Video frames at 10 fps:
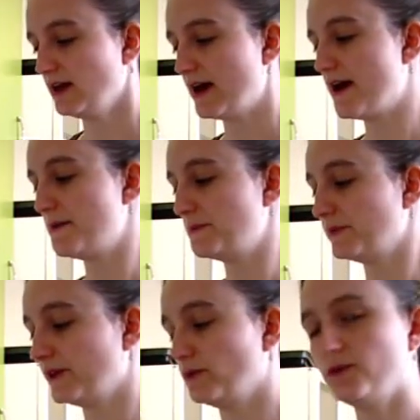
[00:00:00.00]

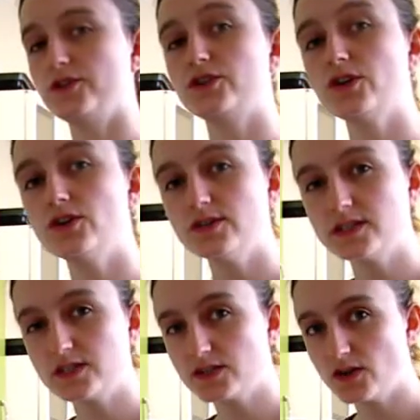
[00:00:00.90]
that all the sugar
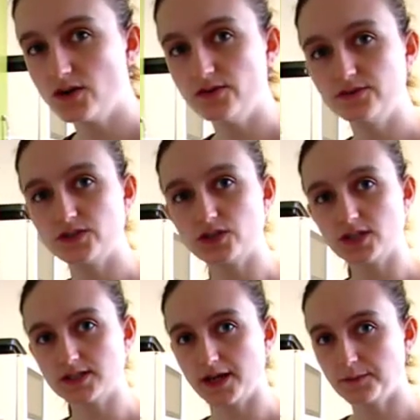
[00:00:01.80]
is dissolved,
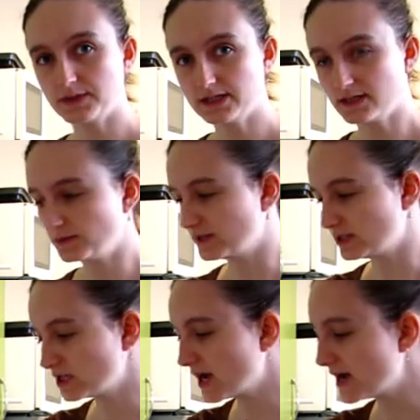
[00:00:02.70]
just like we did with the
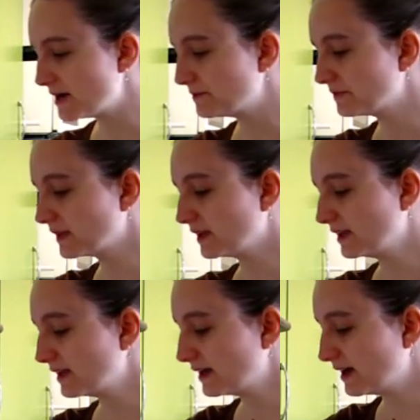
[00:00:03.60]
jam,
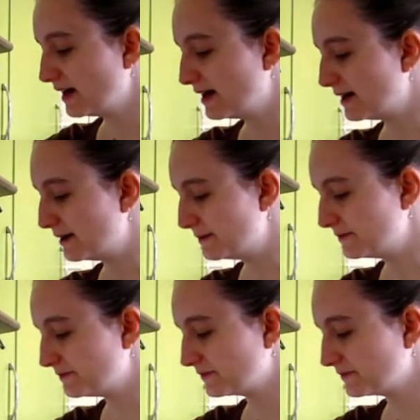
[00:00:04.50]
and